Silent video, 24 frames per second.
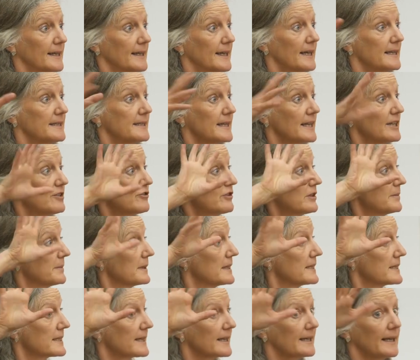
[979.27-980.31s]
And daydreaming
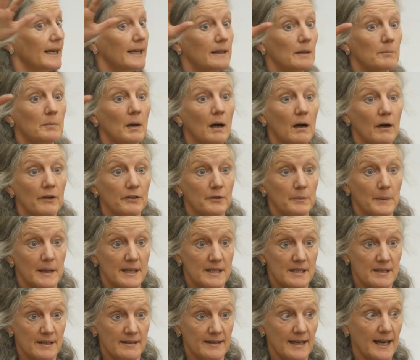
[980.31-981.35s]
is, again, the pathway
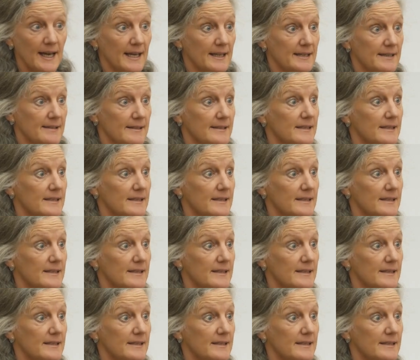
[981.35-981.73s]
to that.